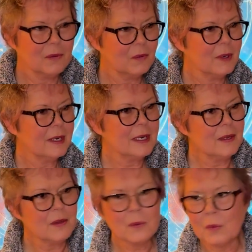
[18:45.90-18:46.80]
we're
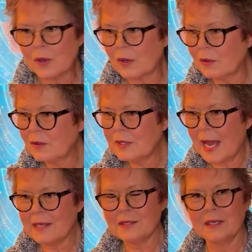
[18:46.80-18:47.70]
in the world,
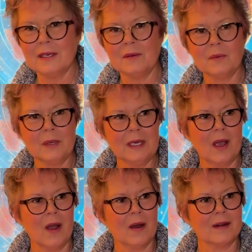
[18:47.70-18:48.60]
as in we
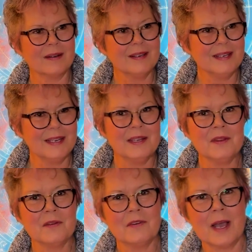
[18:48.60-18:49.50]
are in
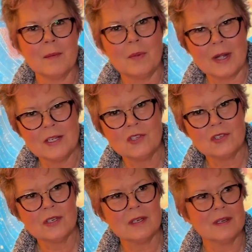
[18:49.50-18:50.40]
the
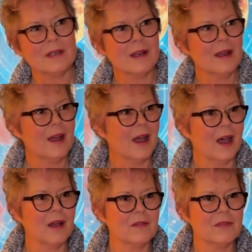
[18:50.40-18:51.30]
vibration
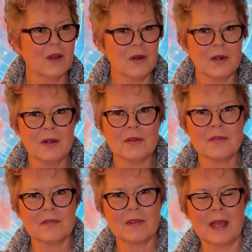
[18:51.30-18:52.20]
of
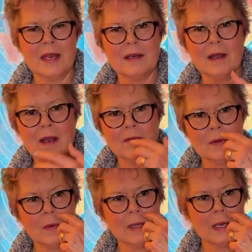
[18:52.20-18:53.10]
Earth and
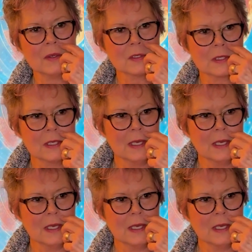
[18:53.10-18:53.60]
everyone else,